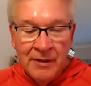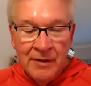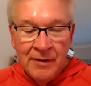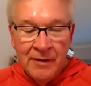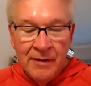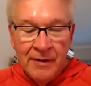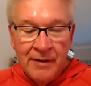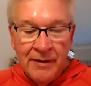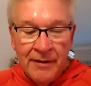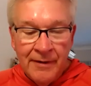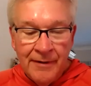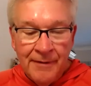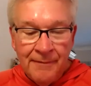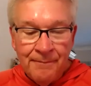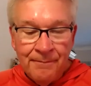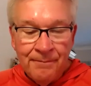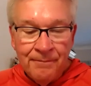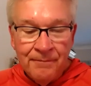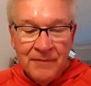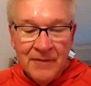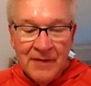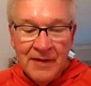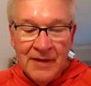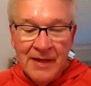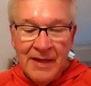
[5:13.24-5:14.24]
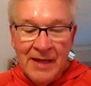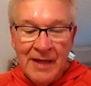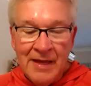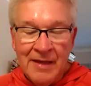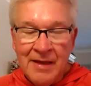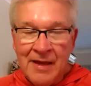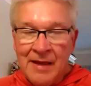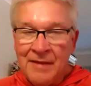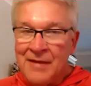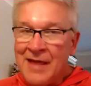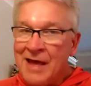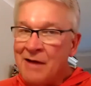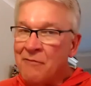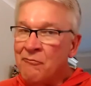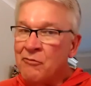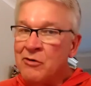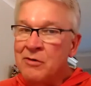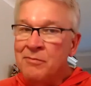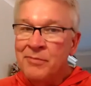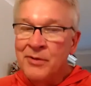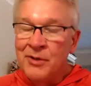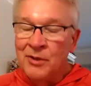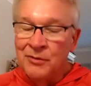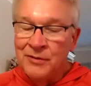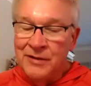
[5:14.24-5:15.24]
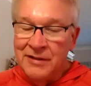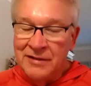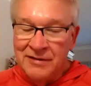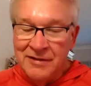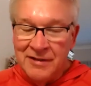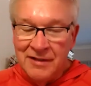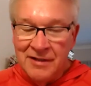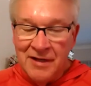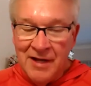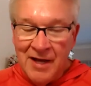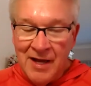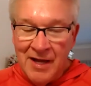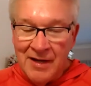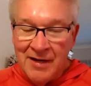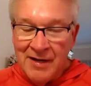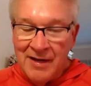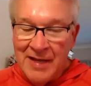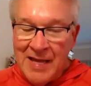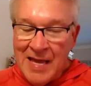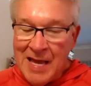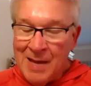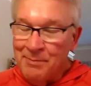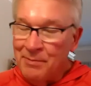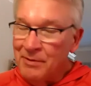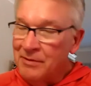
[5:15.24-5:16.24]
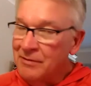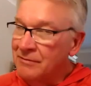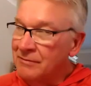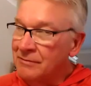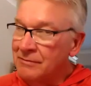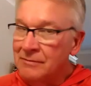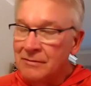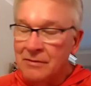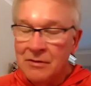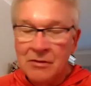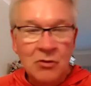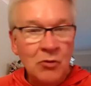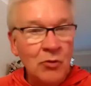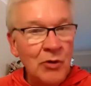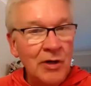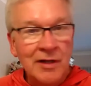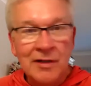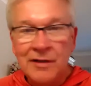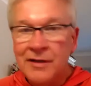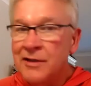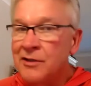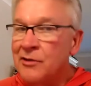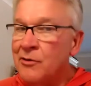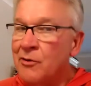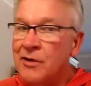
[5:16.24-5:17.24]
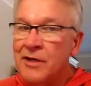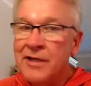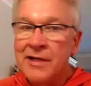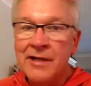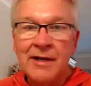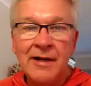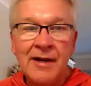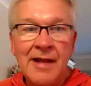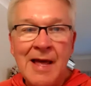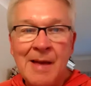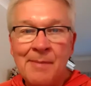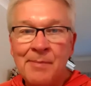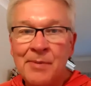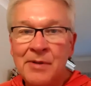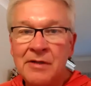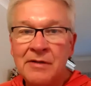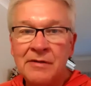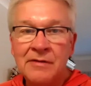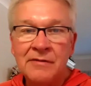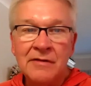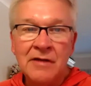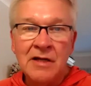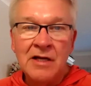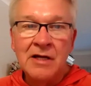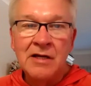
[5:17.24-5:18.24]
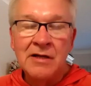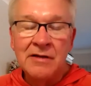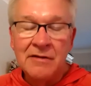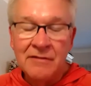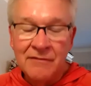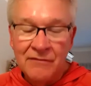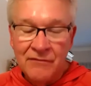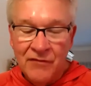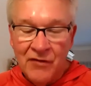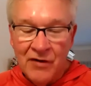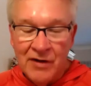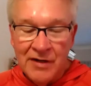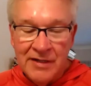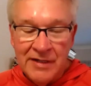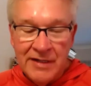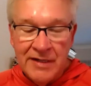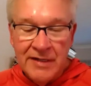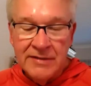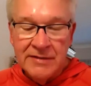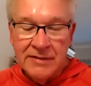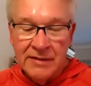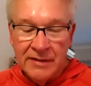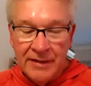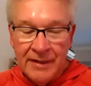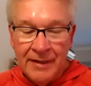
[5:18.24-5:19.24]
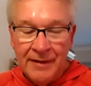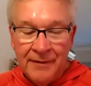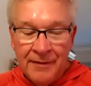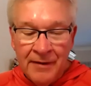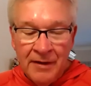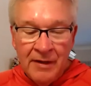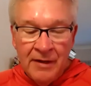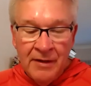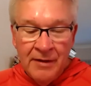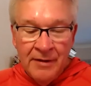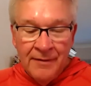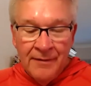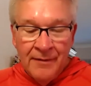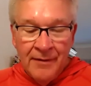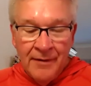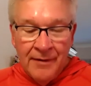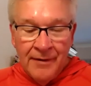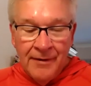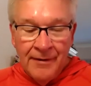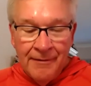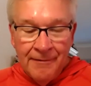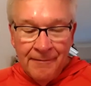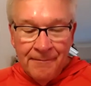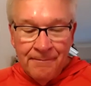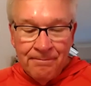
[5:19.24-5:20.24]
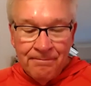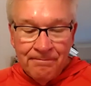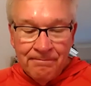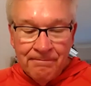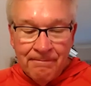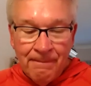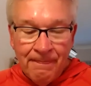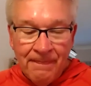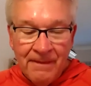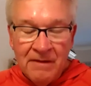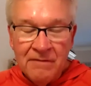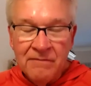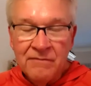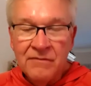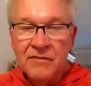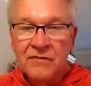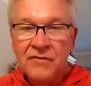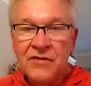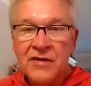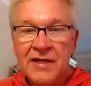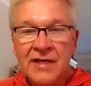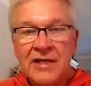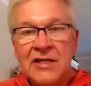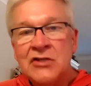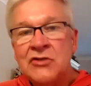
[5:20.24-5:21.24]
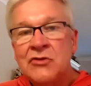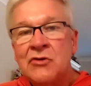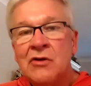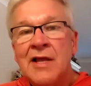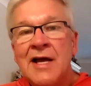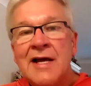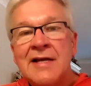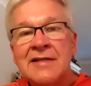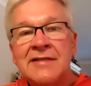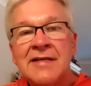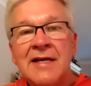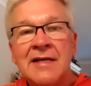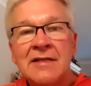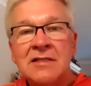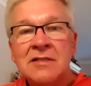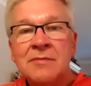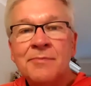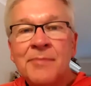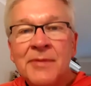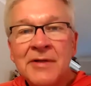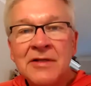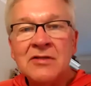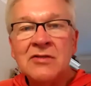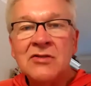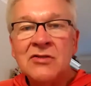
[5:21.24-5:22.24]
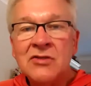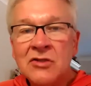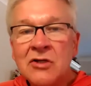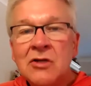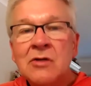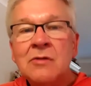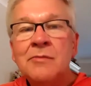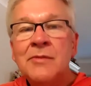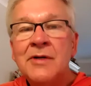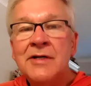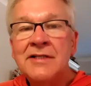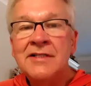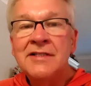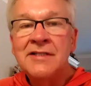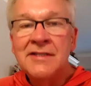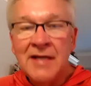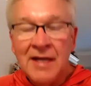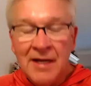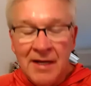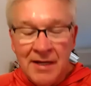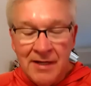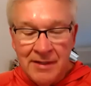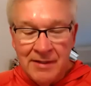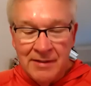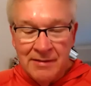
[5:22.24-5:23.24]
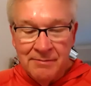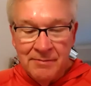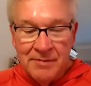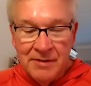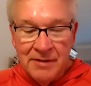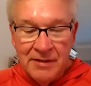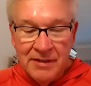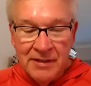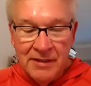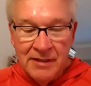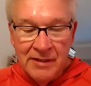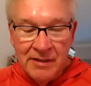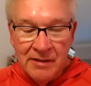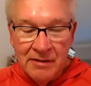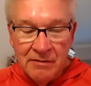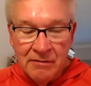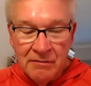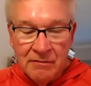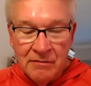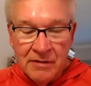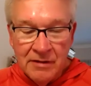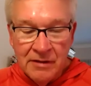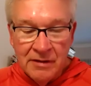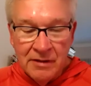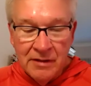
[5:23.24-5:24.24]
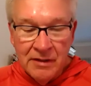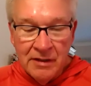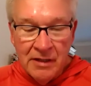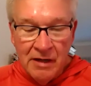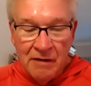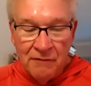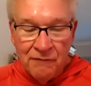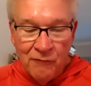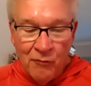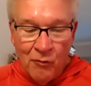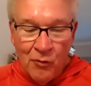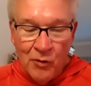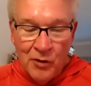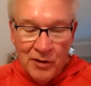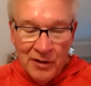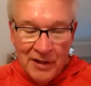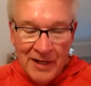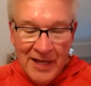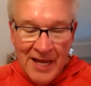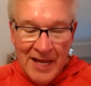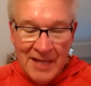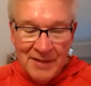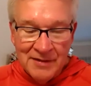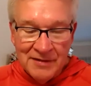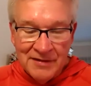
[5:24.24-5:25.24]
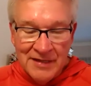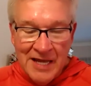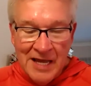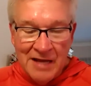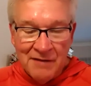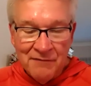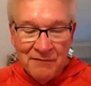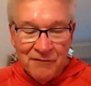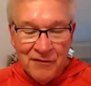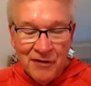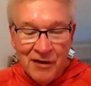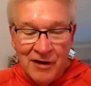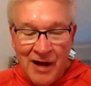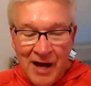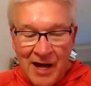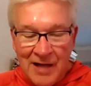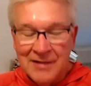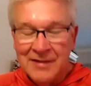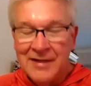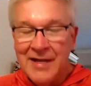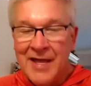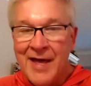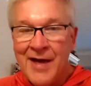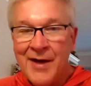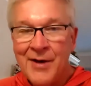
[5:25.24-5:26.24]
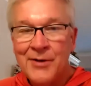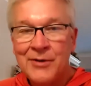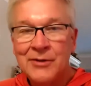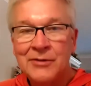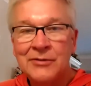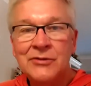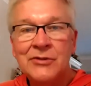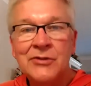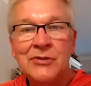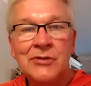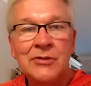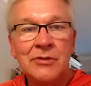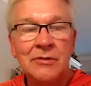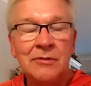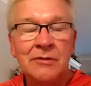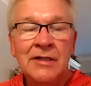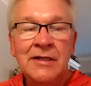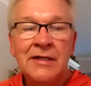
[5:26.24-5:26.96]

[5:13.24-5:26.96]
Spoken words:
And that rebuilding did not happen quickly, nor did it happen very easily. The Israelites had spent so much time in a foreign land that they had forgotten how to